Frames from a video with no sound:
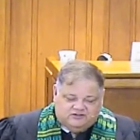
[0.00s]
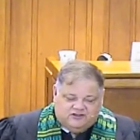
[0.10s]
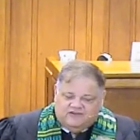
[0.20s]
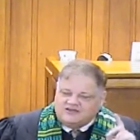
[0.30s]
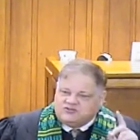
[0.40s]

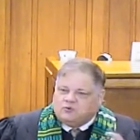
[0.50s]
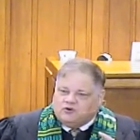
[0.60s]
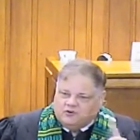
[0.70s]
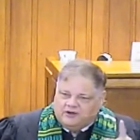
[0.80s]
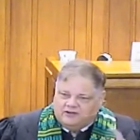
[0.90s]
And that's where
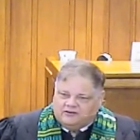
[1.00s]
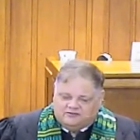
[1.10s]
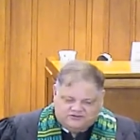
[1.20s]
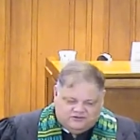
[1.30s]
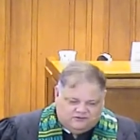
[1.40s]
Grant
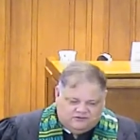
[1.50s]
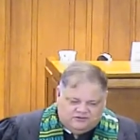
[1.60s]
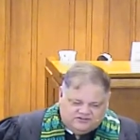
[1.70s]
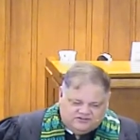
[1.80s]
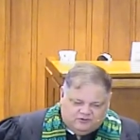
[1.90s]
goes on in
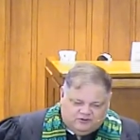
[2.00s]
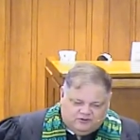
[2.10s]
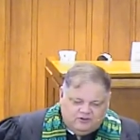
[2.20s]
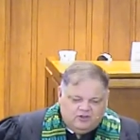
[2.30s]
his book.